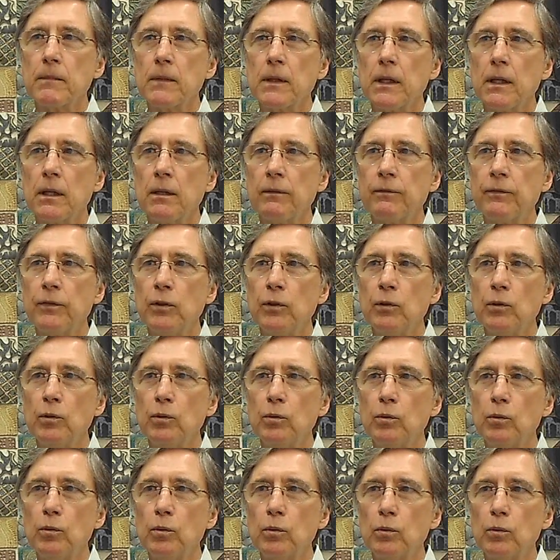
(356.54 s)
If
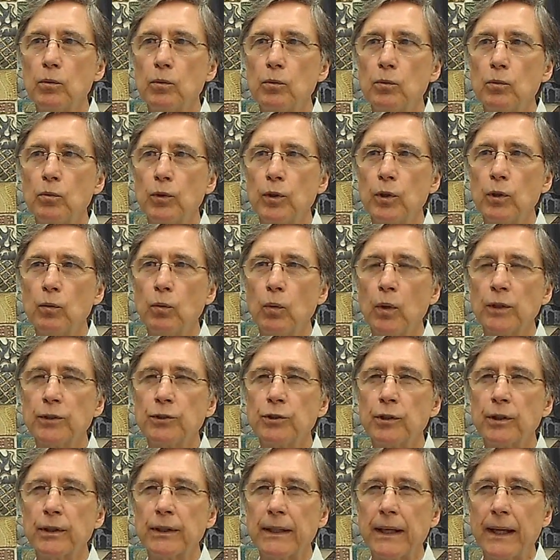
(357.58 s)
you want
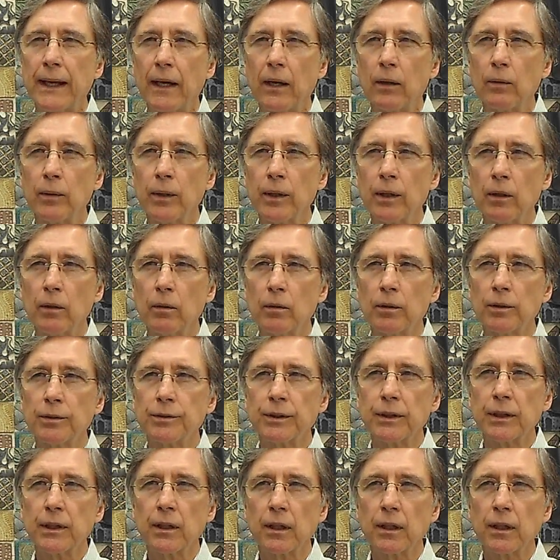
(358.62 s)
your gallery owners and